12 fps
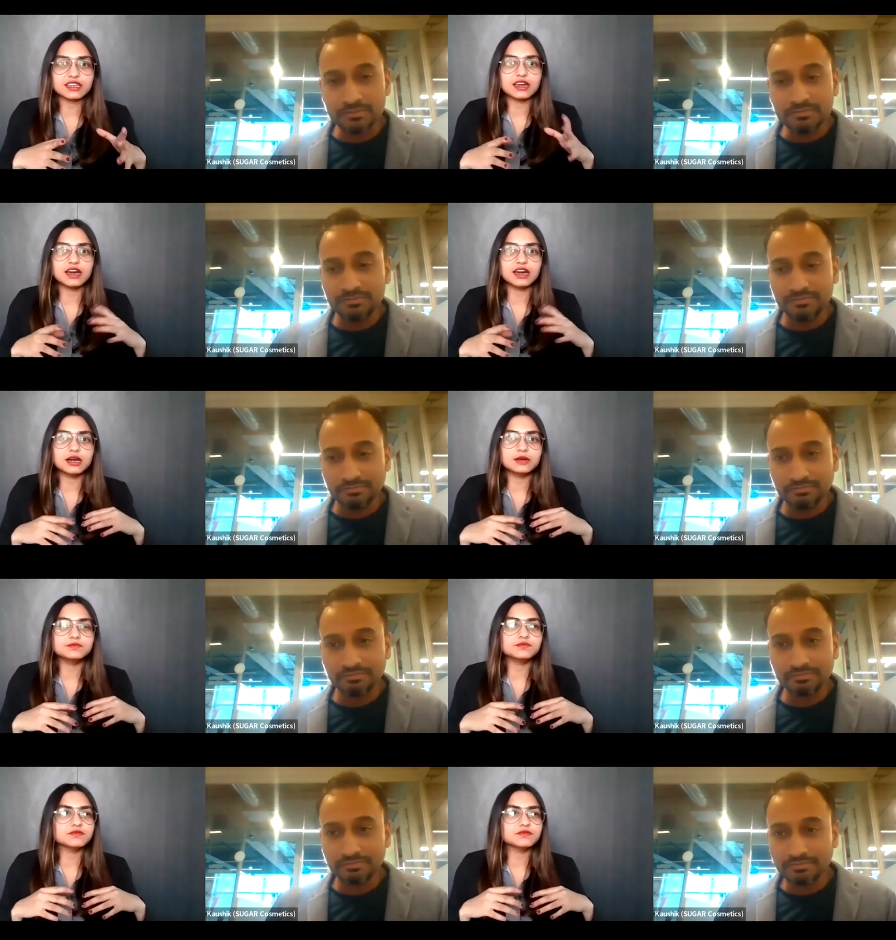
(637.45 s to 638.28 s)
Speaker 1: So,
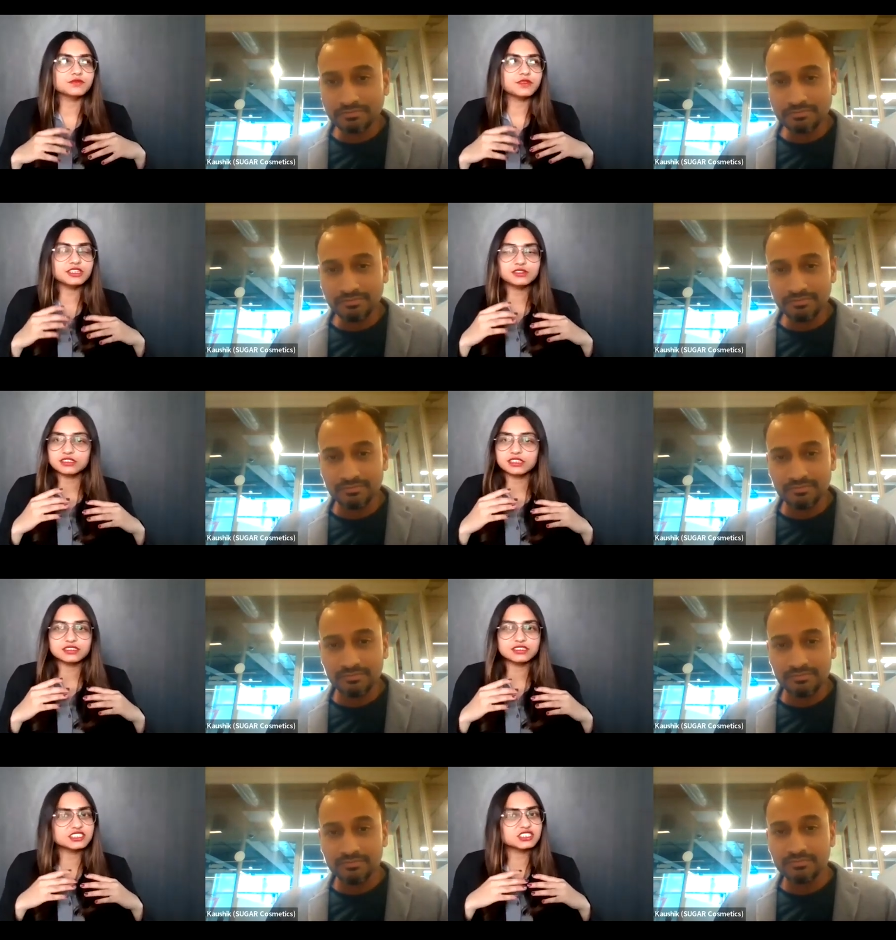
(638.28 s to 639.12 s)
uh, when
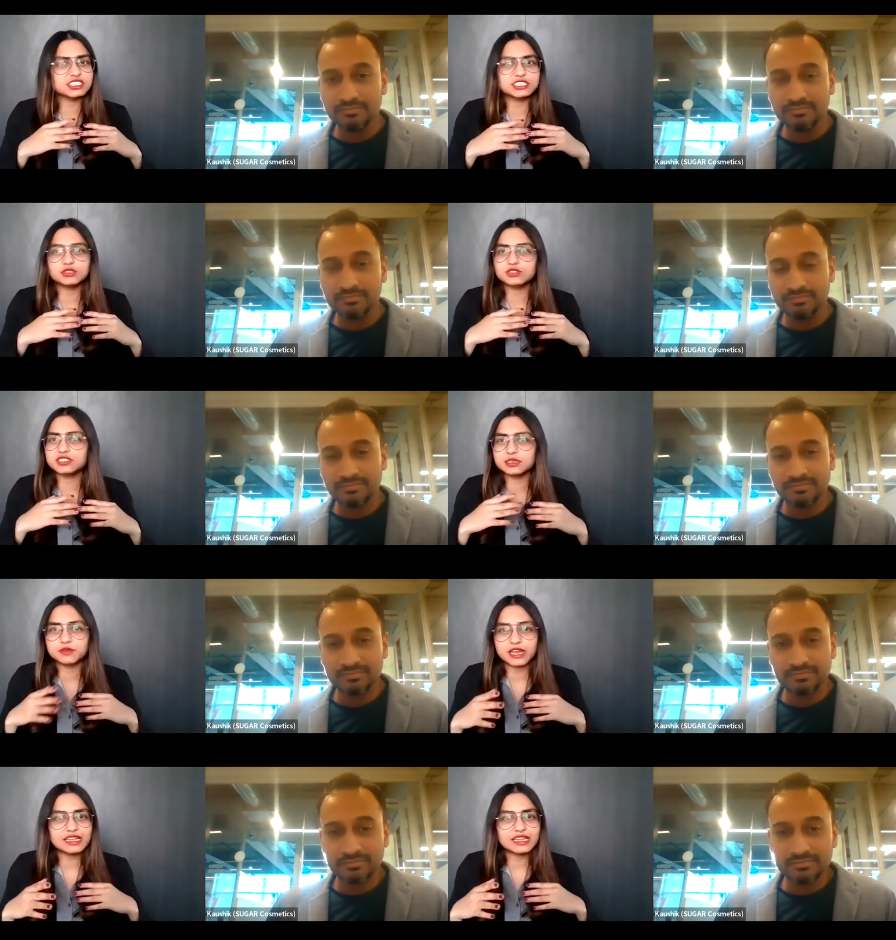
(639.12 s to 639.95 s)
you
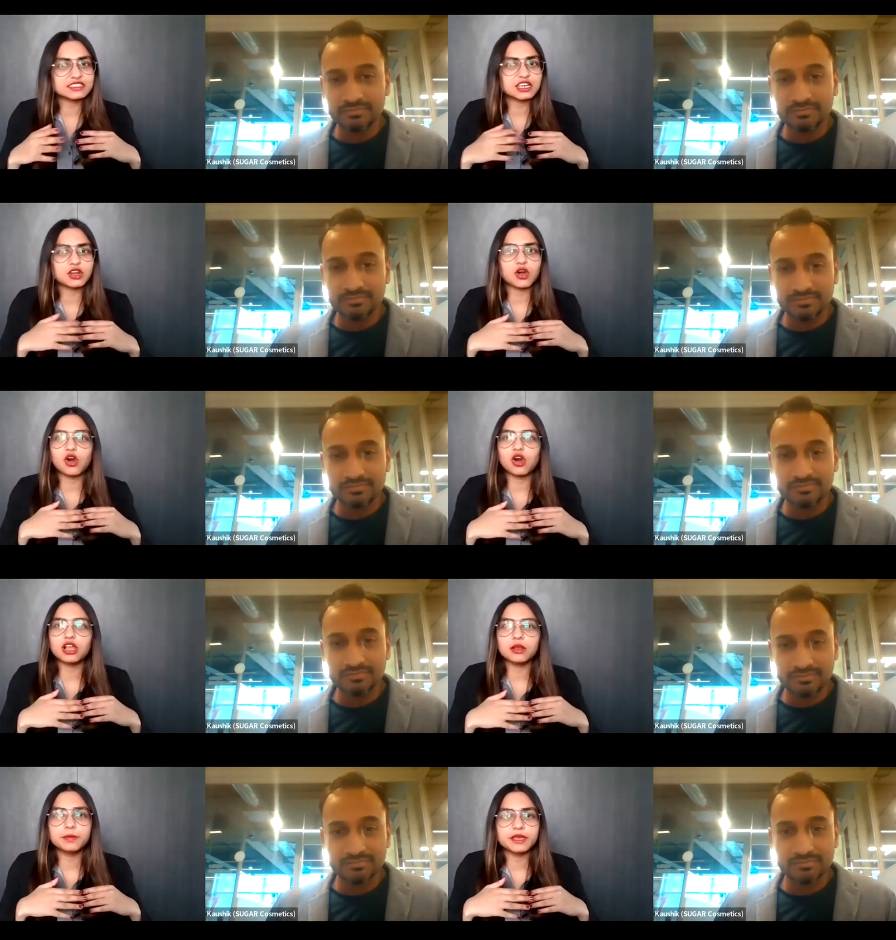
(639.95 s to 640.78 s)
d2c brand they're
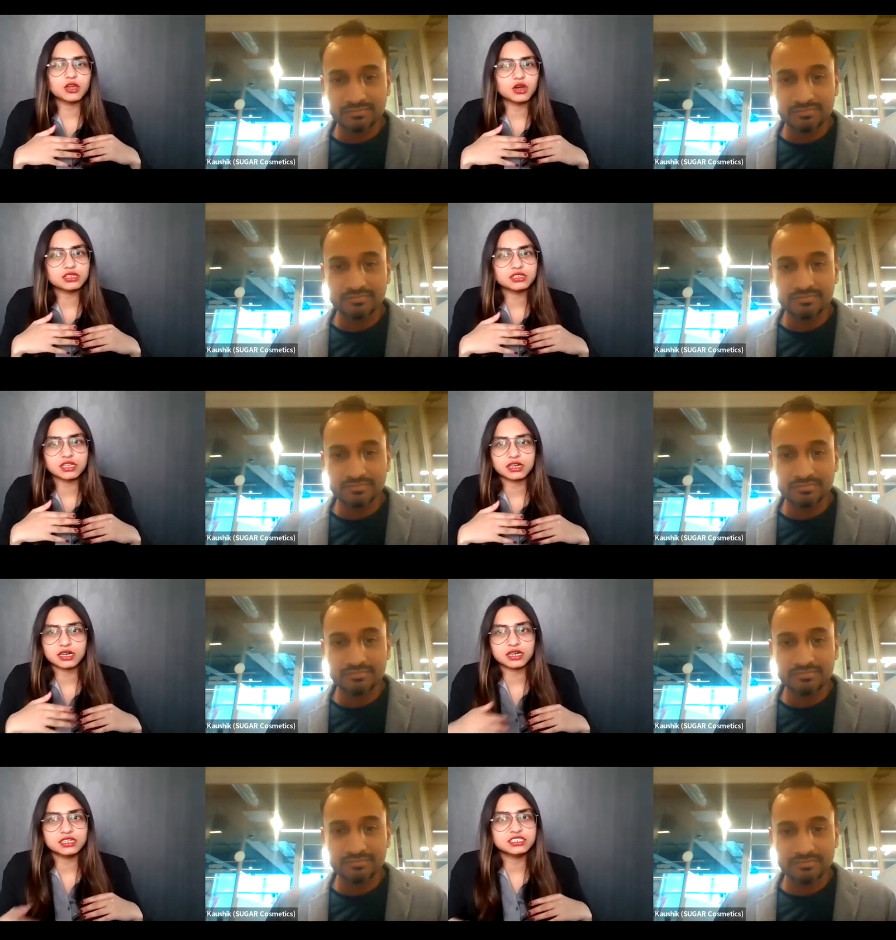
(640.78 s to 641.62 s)
all big on
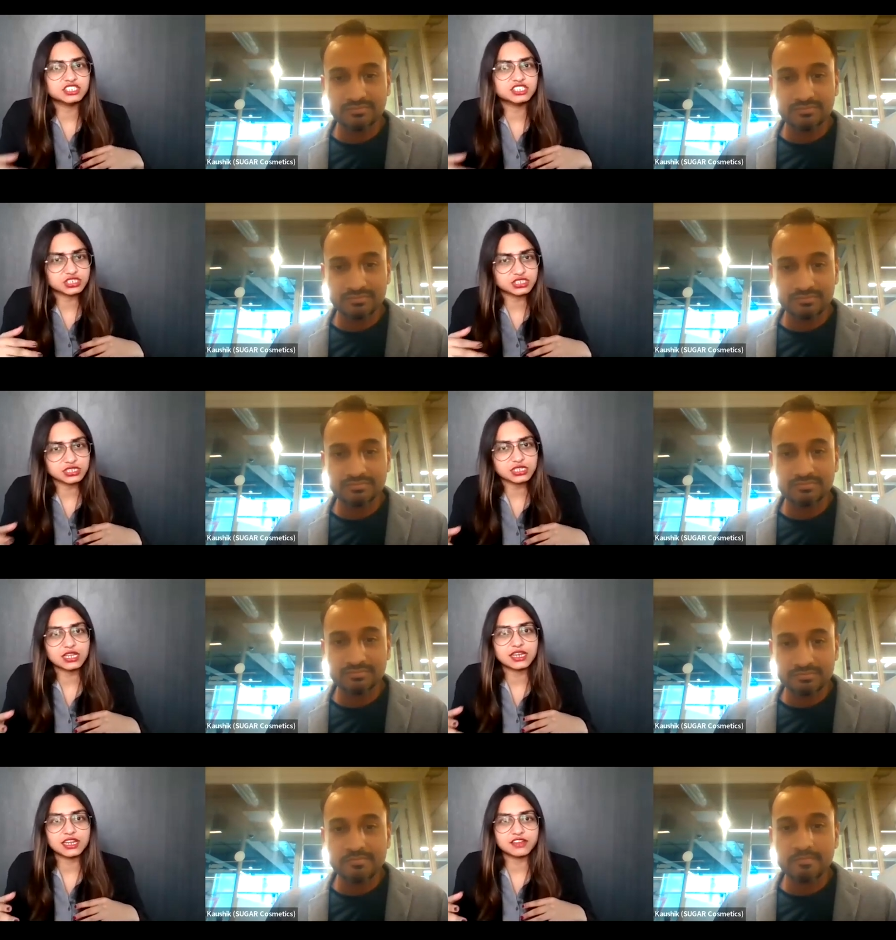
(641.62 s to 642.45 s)
uh,
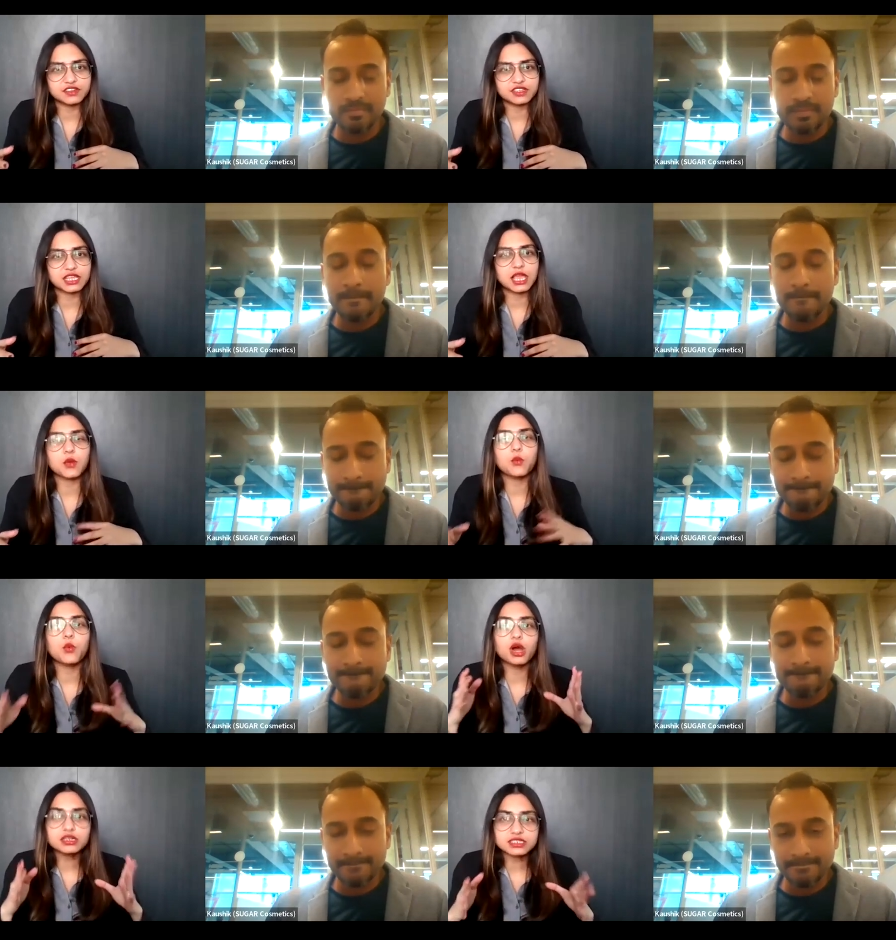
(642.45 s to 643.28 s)
digital and
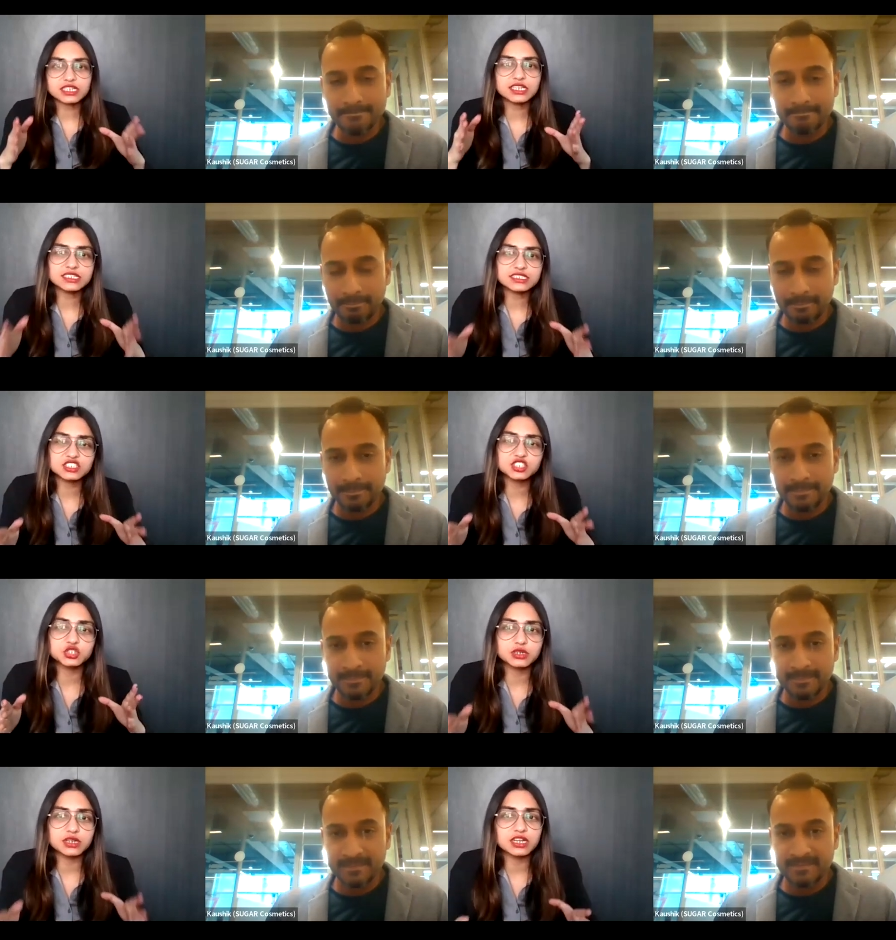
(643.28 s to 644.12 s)
everything what
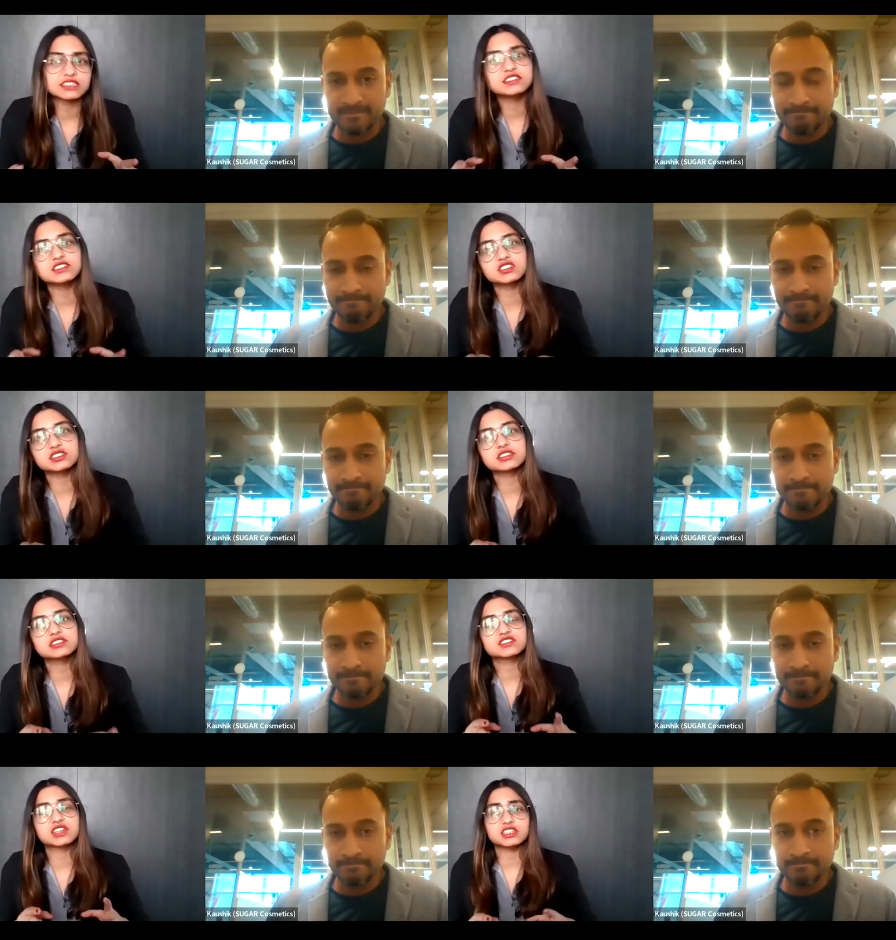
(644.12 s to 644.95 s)
is sugar's
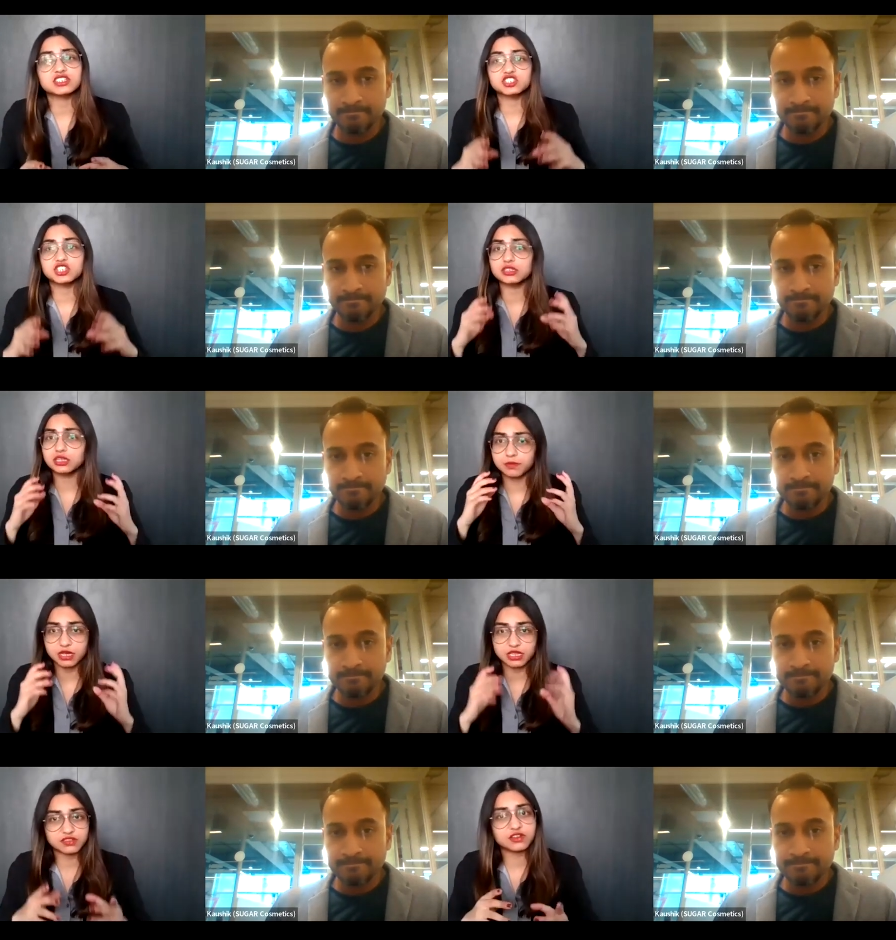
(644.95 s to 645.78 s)
digital strategy or
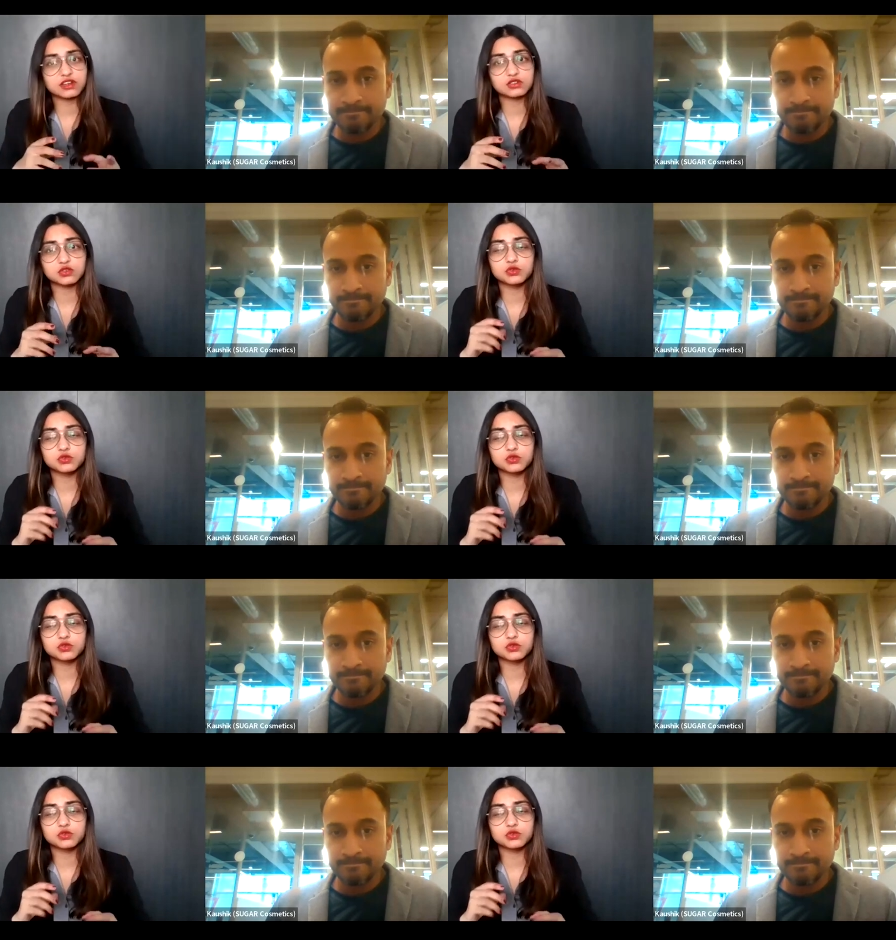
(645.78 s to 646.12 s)
the mantra